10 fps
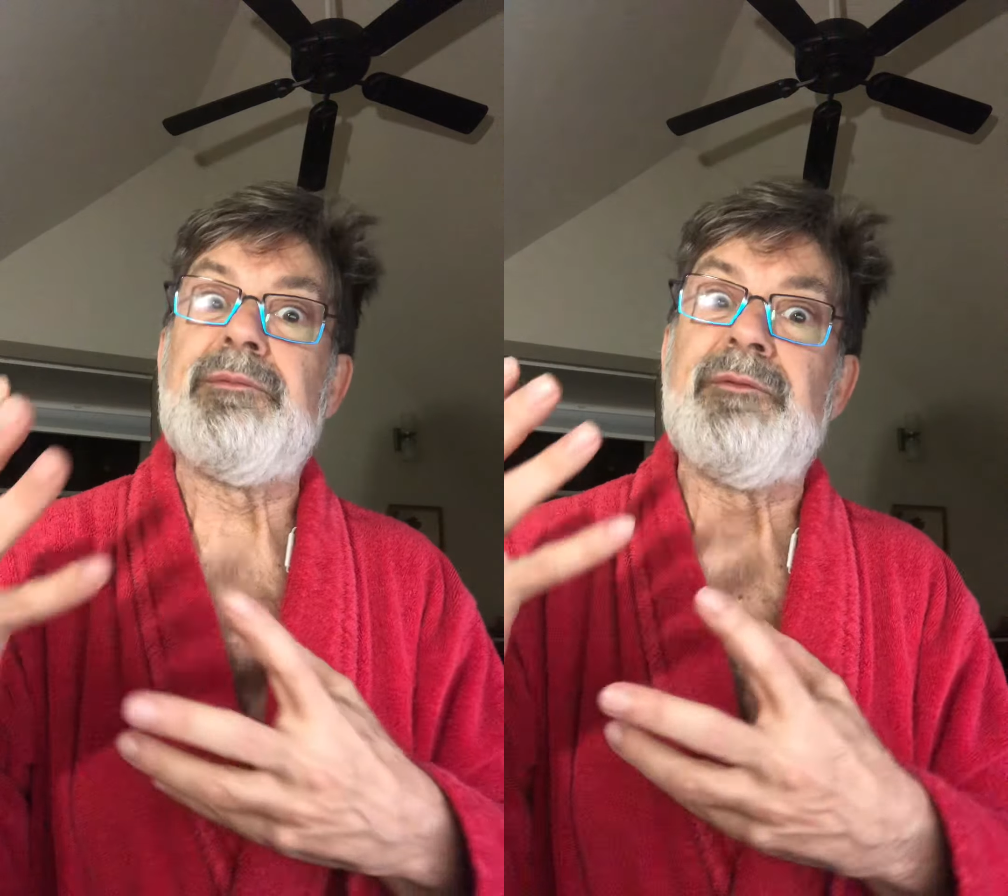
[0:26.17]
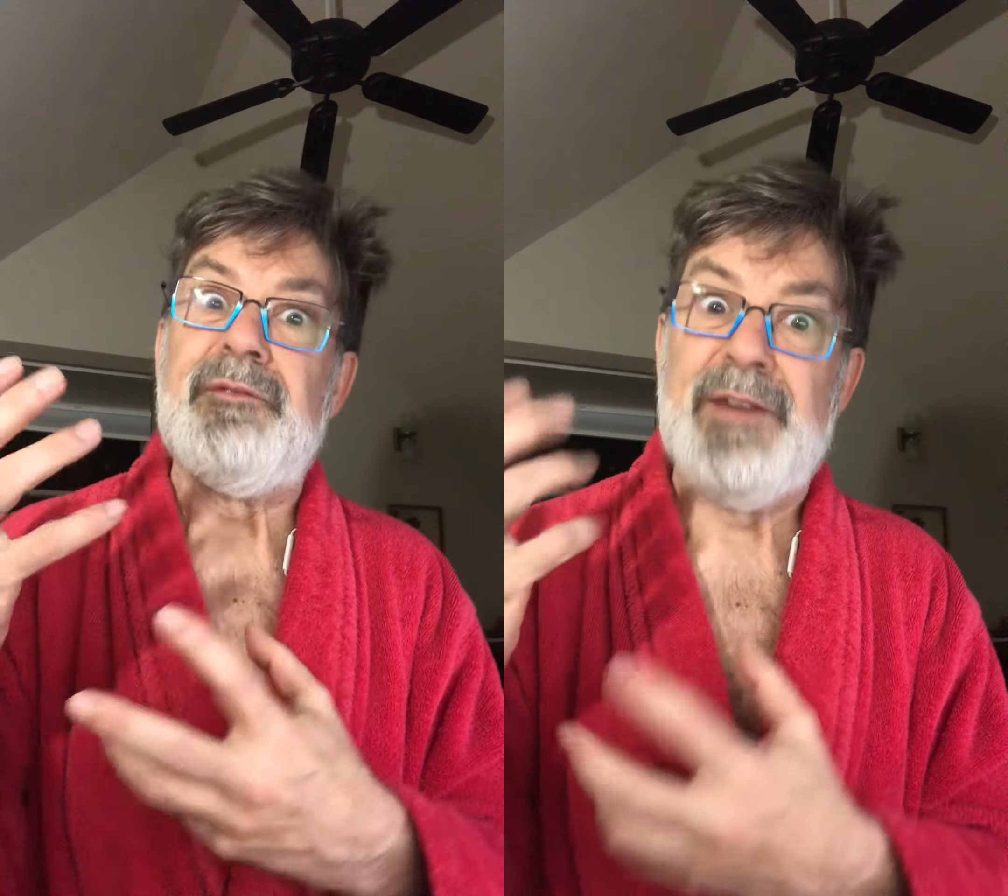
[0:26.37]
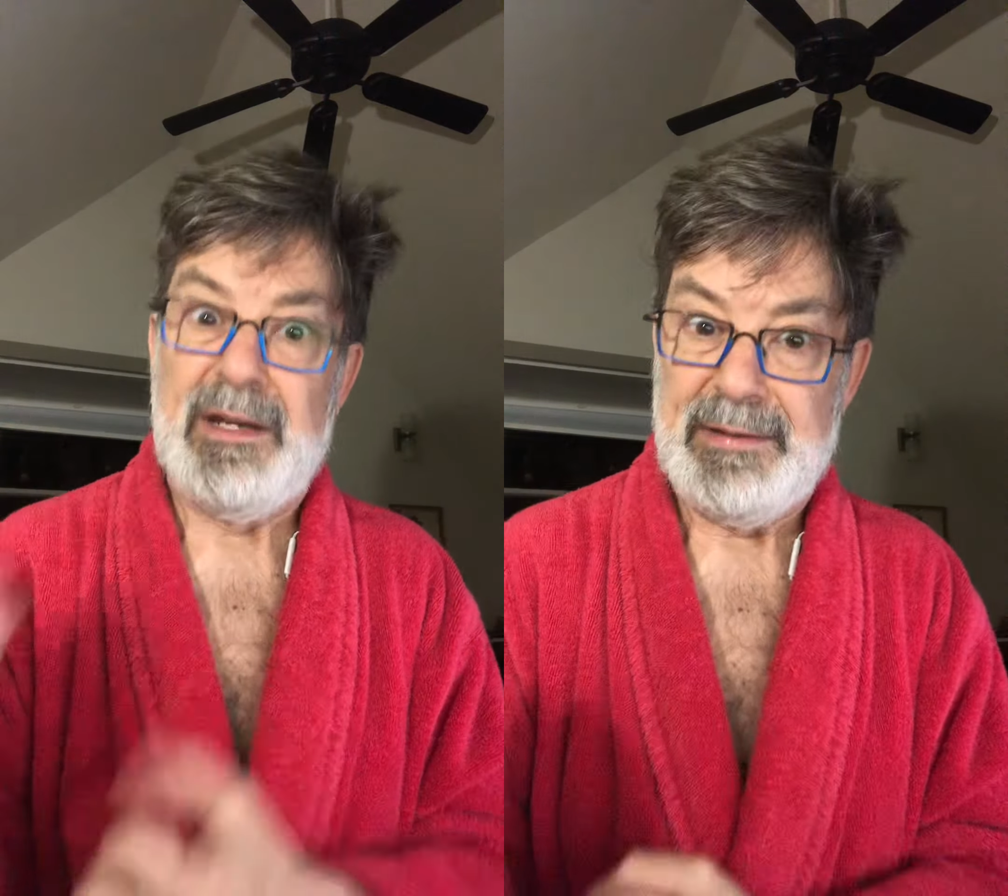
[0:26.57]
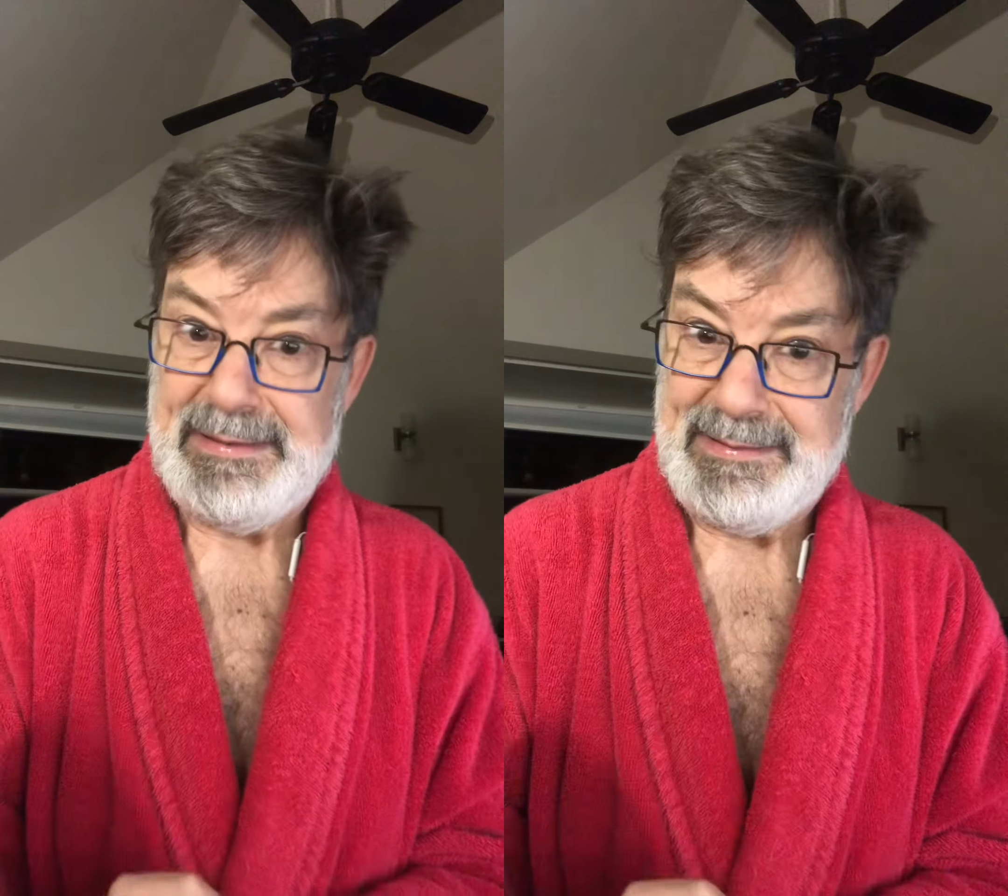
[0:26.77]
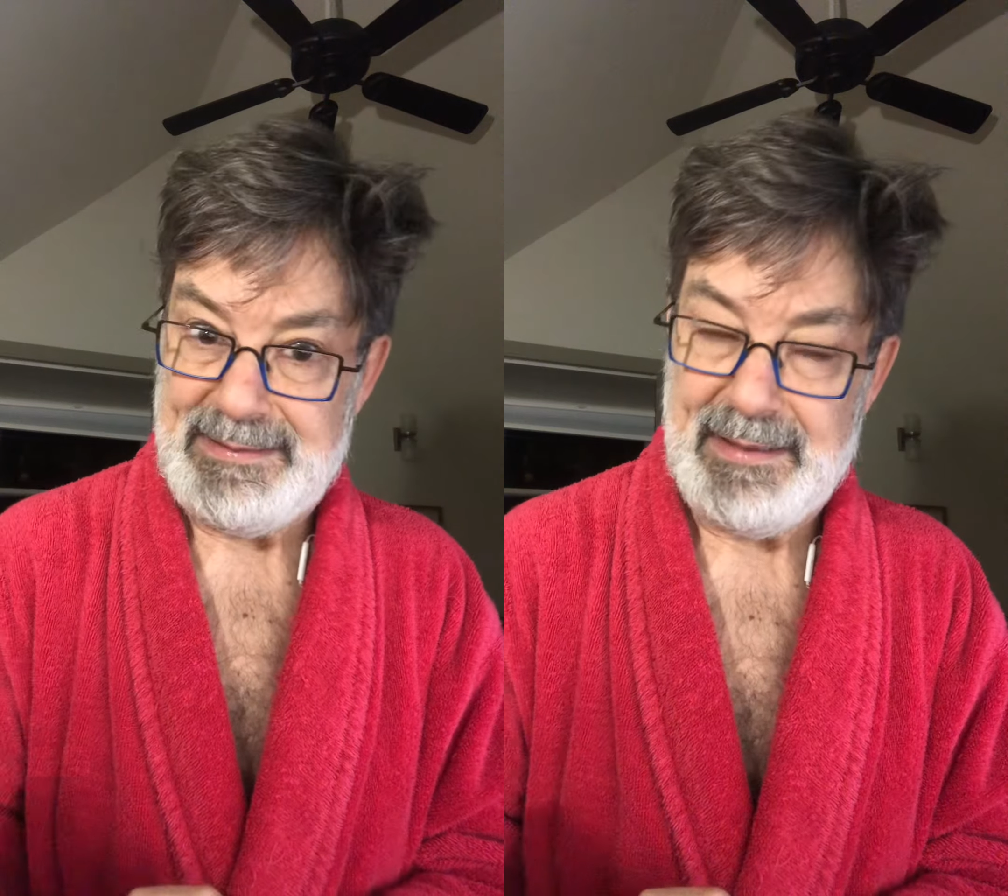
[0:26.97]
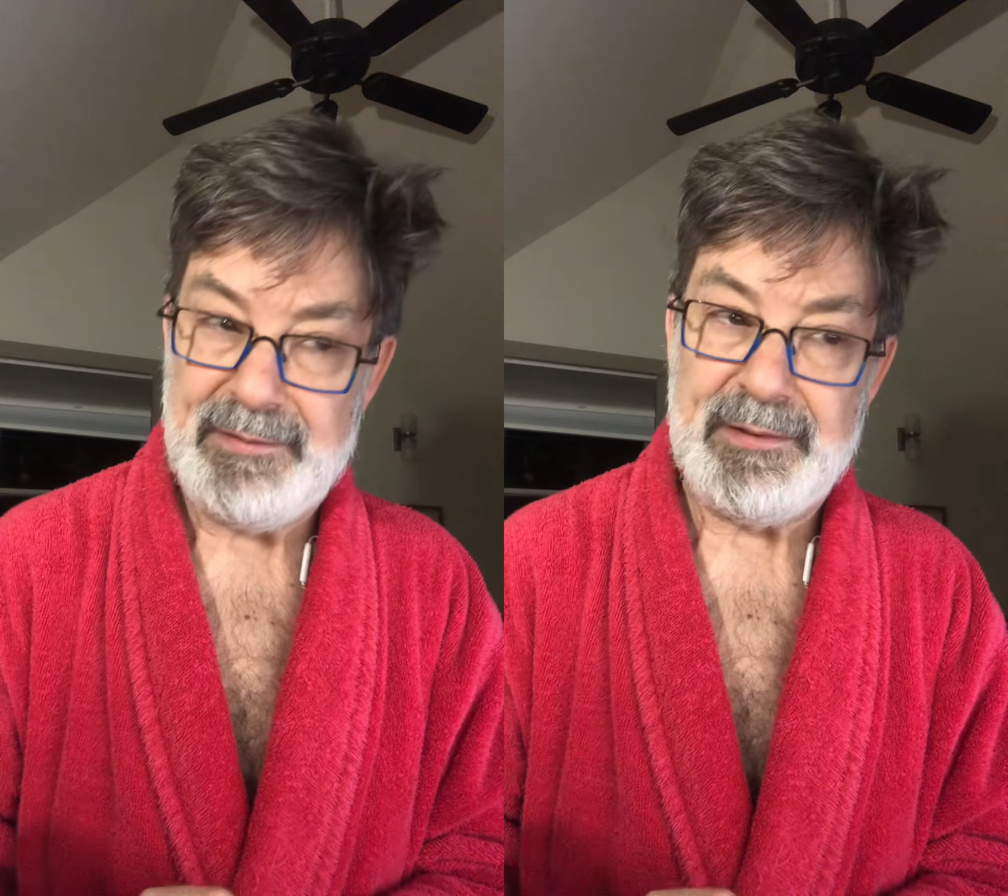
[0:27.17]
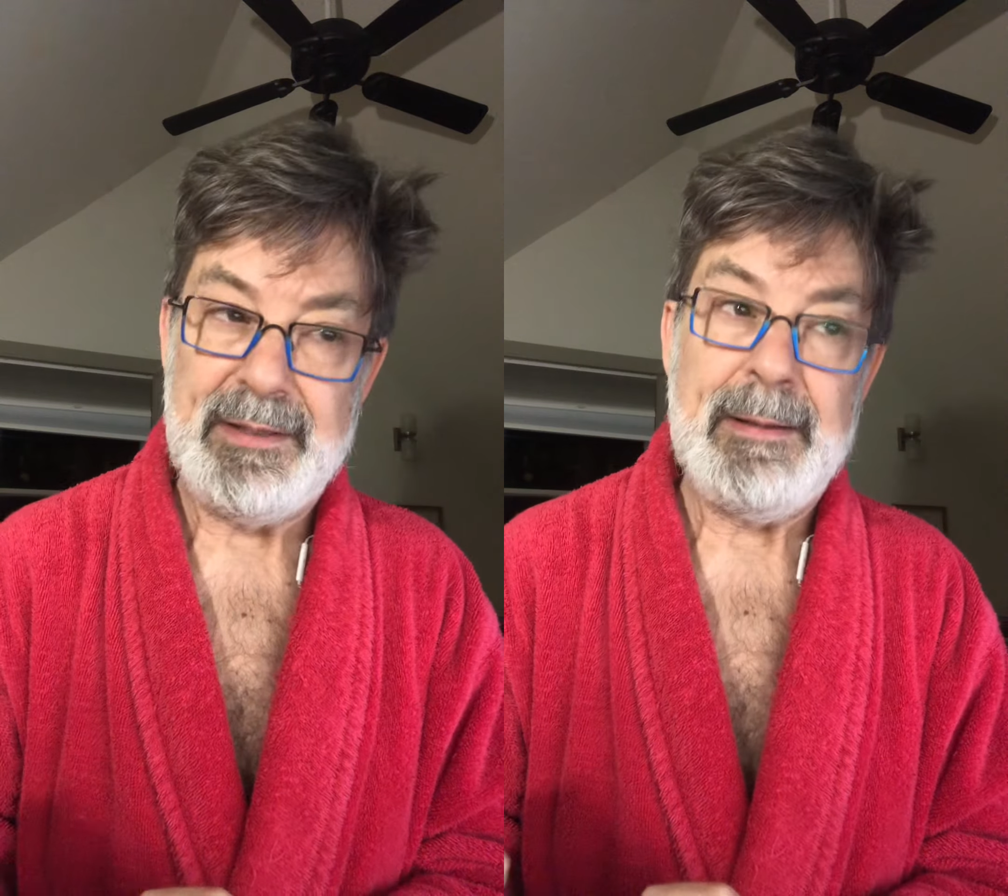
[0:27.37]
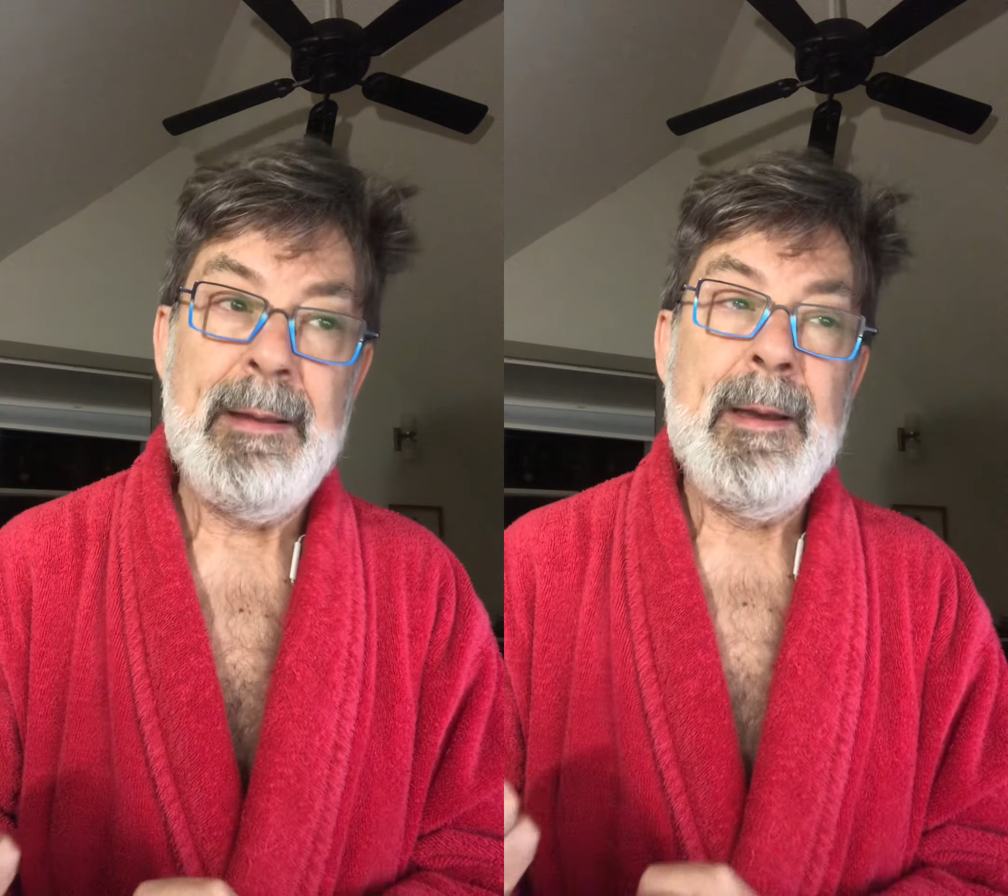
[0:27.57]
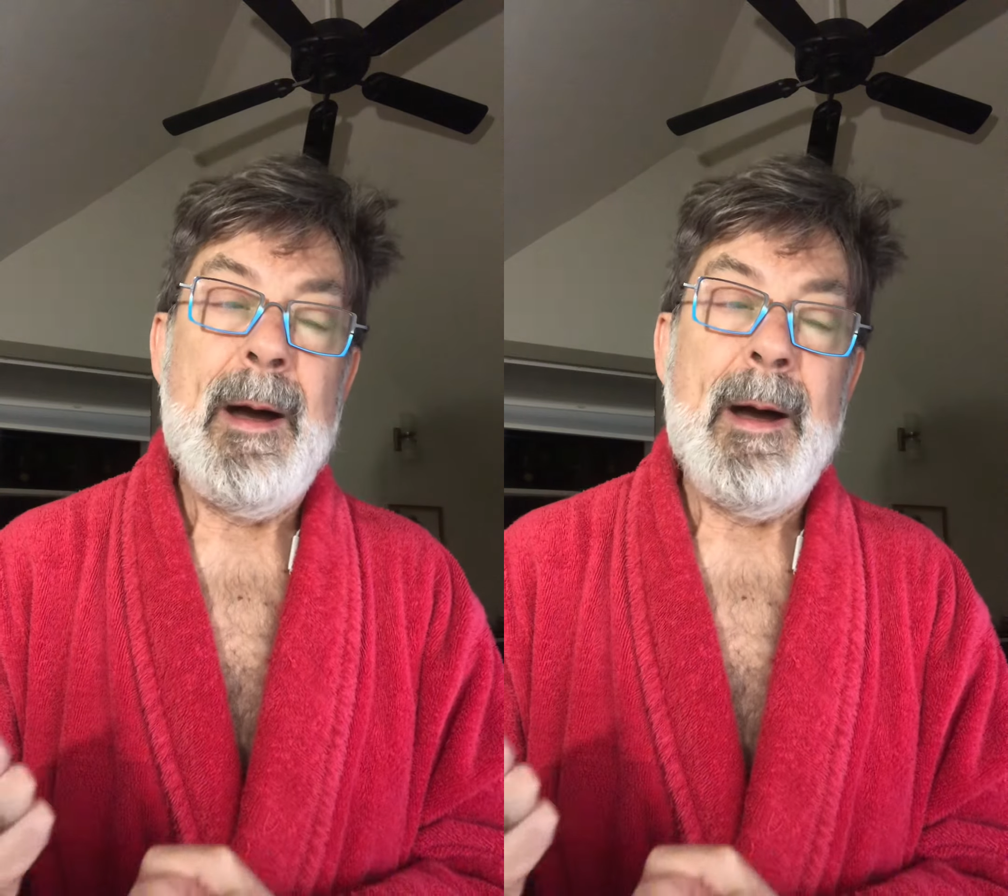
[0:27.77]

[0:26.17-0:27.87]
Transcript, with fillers: very intensely.